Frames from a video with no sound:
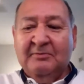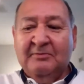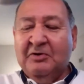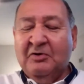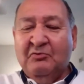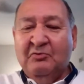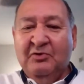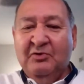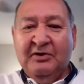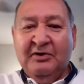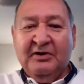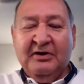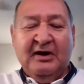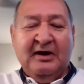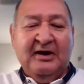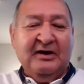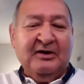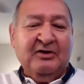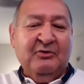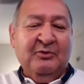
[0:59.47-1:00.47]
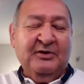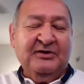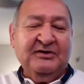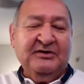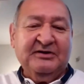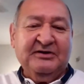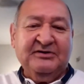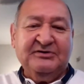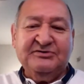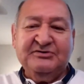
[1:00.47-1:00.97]
but we're going
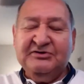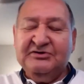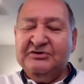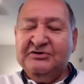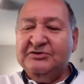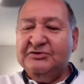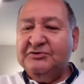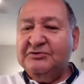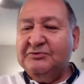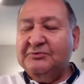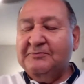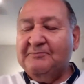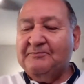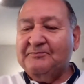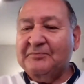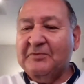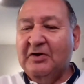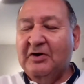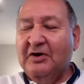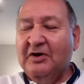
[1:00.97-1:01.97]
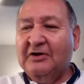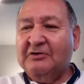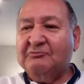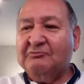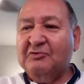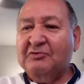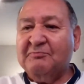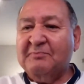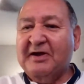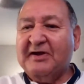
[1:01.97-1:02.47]
to continue
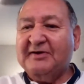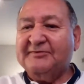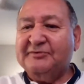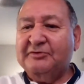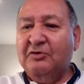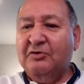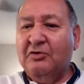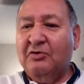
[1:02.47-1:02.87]
on with Master